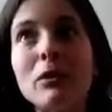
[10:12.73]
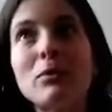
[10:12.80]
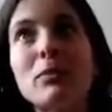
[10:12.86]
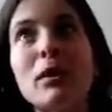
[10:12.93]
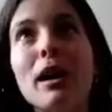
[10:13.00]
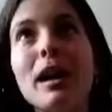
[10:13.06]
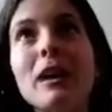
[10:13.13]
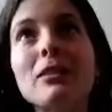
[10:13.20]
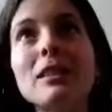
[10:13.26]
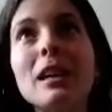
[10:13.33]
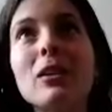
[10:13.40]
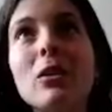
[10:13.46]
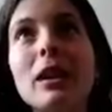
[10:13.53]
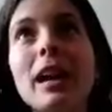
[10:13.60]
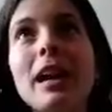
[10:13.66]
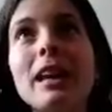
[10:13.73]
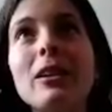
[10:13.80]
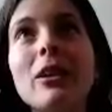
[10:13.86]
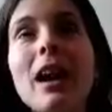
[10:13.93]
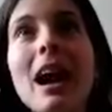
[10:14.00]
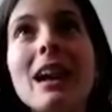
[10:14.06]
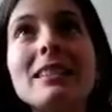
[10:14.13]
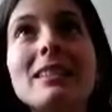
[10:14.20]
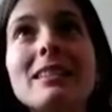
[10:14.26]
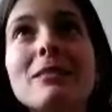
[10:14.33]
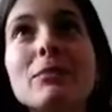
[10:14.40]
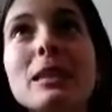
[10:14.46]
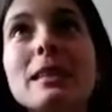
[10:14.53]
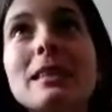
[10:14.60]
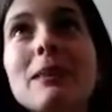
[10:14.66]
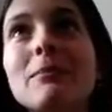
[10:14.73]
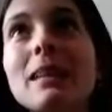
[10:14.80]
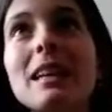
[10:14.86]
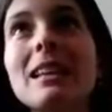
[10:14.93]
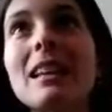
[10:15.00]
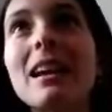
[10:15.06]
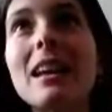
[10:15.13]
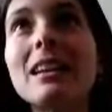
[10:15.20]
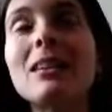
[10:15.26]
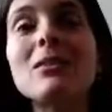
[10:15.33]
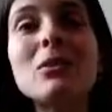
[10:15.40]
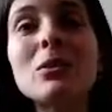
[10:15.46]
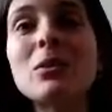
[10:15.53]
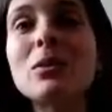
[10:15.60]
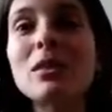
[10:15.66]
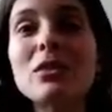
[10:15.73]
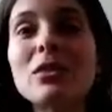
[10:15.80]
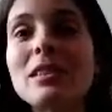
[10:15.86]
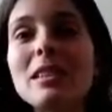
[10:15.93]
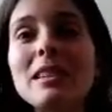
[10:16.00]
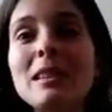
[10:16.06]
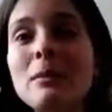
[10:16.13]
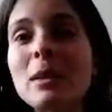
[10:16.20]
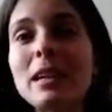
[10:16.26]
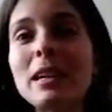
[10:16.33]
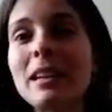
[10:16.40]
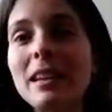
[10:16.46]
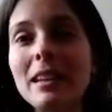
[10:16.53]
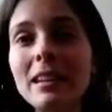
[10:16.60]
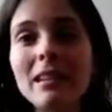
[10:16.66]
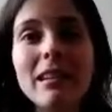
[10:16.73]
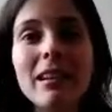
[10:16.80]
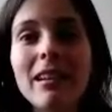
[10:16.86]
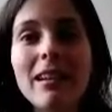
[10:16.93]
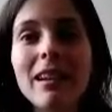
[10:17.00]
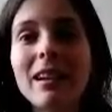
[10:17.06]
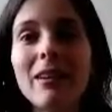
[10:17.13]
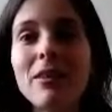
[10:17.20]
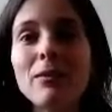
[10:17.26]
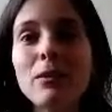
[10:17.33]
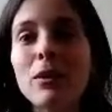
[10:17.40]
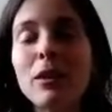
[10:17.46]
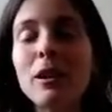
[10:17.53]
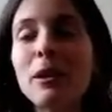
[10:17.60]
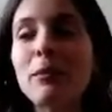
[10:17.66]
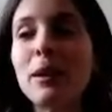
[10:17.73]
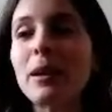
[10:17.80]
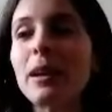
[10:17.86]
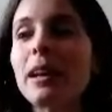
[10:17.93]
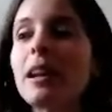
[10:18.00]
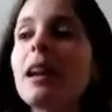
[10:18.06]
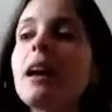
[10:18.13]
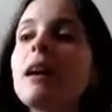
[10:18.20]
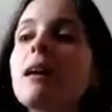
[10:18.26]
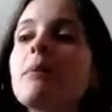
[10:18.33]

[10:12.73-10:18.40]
I was praying, I was like, okay, there has to be something that I can do that's just easy money and I don't have to think about it.